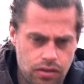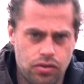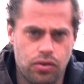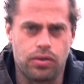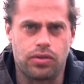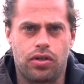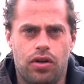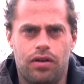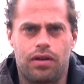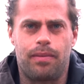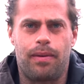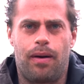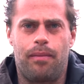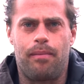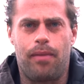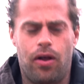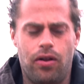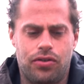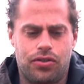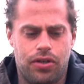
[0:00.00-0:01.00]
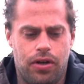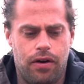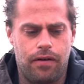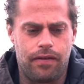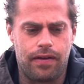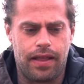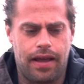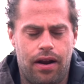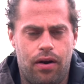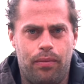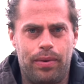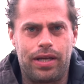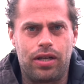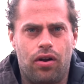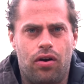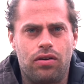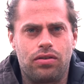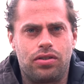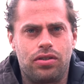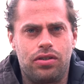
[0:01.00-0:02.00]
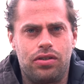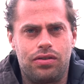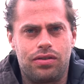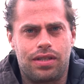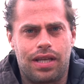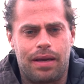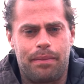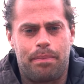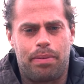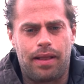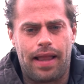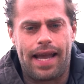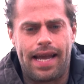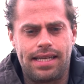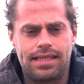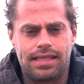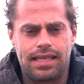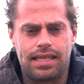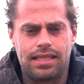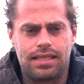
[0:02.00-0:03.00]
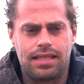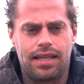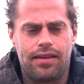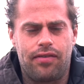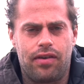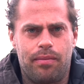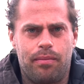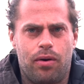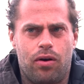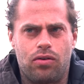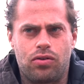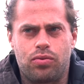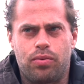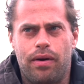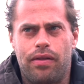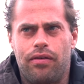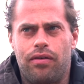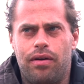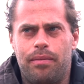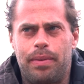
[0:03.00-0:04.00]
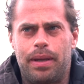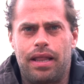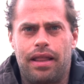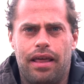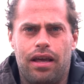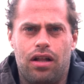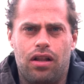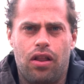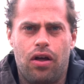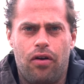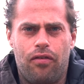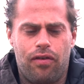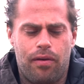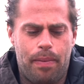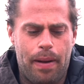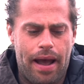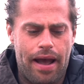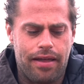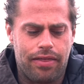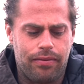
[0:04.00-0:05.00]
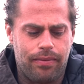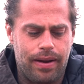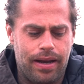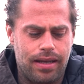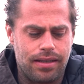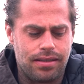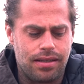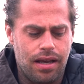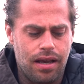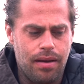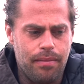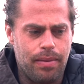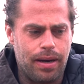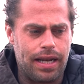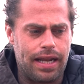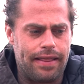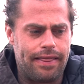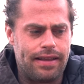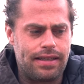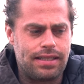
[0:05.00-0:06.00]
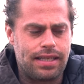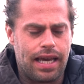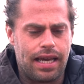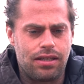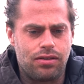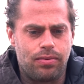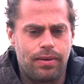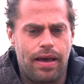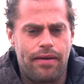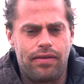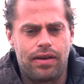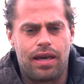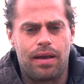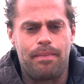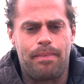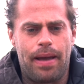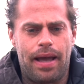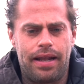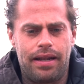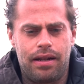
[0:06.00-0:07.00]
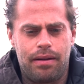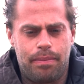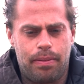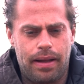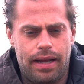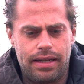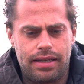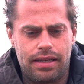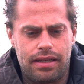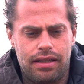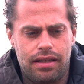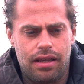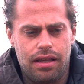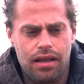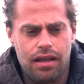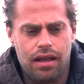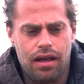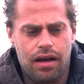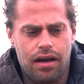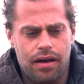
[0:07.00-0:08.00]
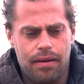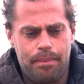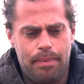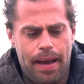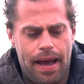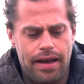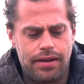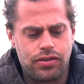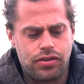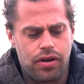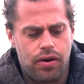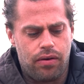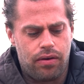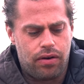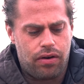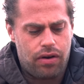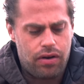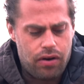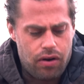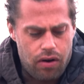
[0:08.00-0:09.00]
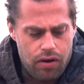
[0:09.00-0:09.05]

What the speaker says: So we're talking about mulch over there. We can also use like plants as living mulch, whether it be like clover pathways. But in this case, we have a companion planting patch going on.